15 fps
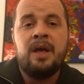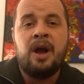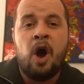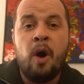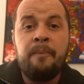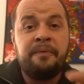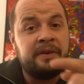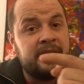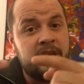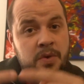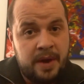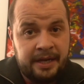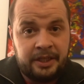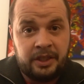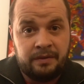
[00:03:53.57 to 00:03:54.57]
Hopefully, you
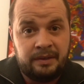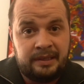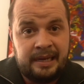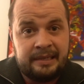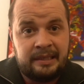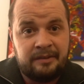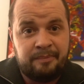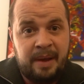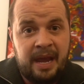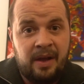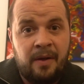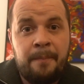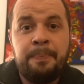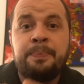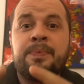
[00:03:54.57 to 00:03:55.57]
get your recessive
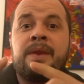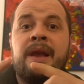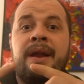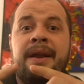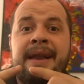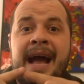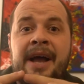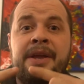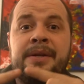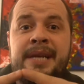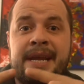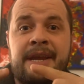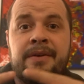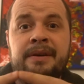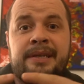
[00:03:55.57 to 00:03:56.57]
male. Now you
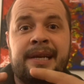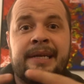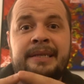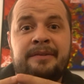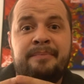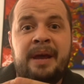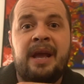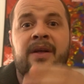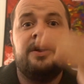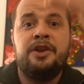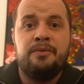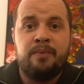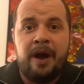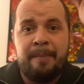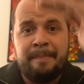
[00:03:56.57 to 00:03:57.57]
take your recessive male and
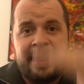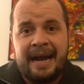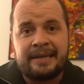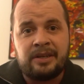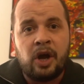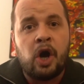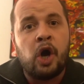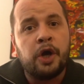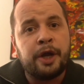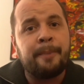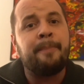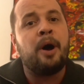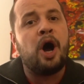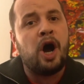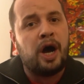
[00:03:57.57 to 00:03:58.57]
you run back to all your
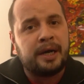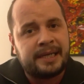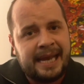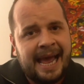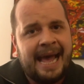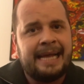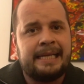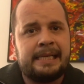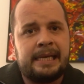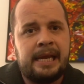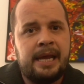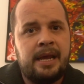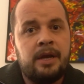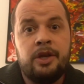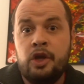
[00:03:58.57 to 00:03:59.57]
pos hets.
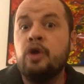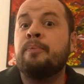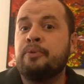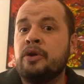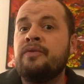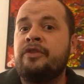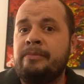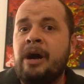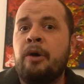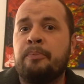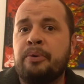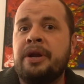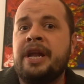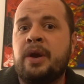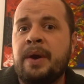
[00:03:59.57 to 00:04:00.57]
You'll prove them out
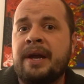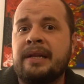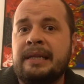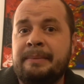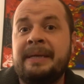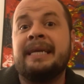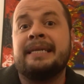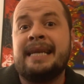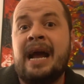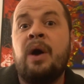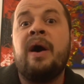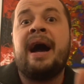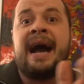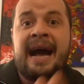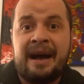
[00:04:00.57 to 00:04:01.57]
pretty quickly because now
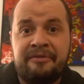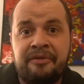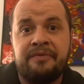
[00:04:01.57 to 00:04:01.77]
half